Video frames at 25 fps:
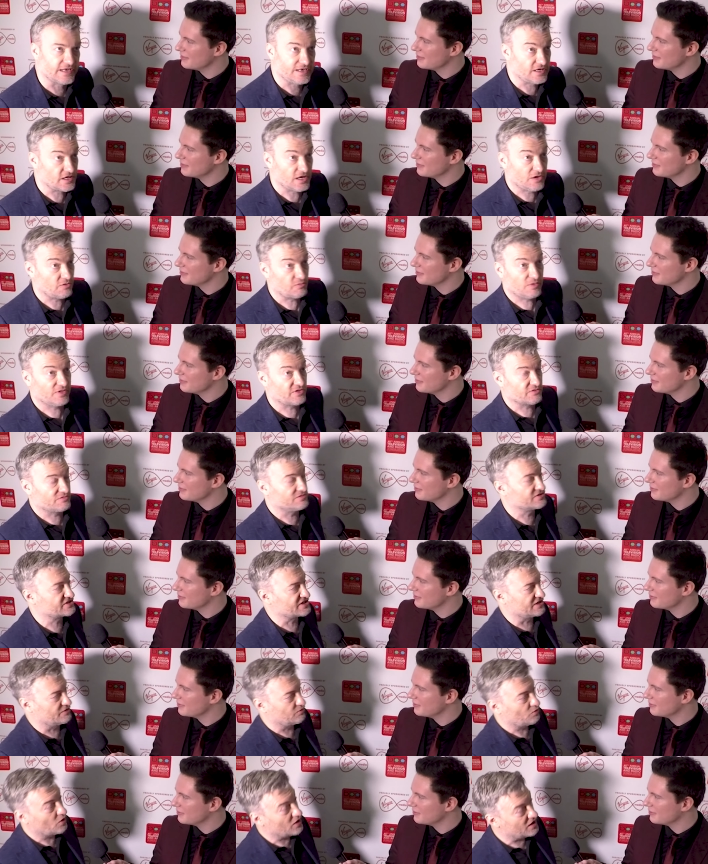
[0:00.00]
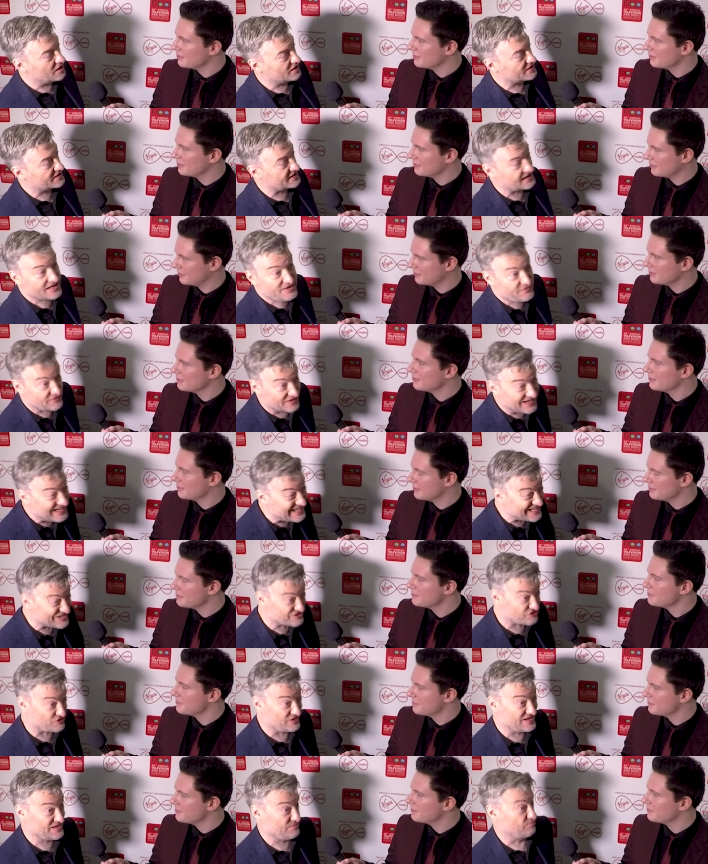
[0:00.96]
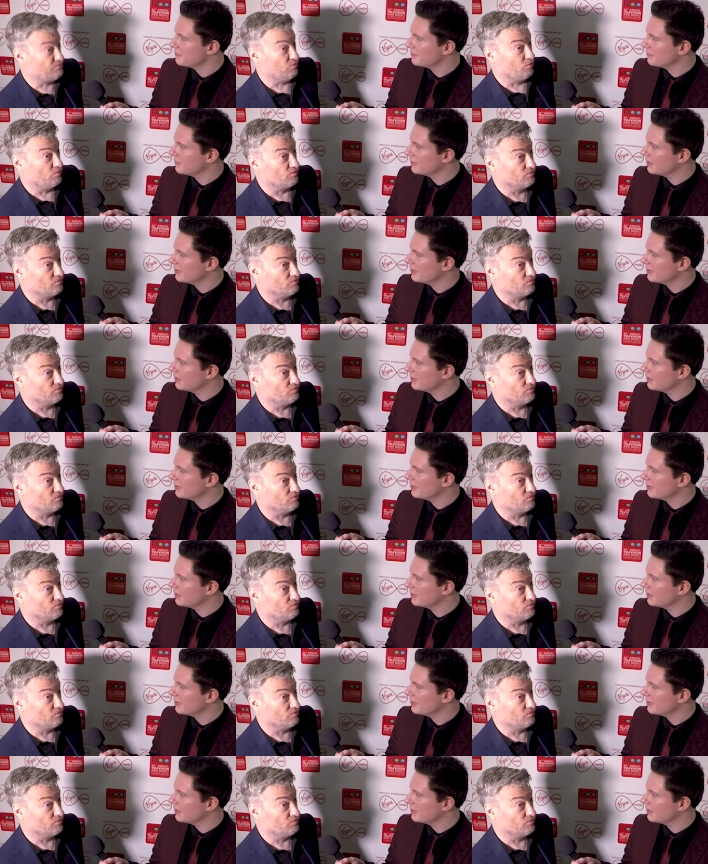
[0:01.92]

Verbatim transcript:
Speaker 1: didn't know whether it was going to work, even literally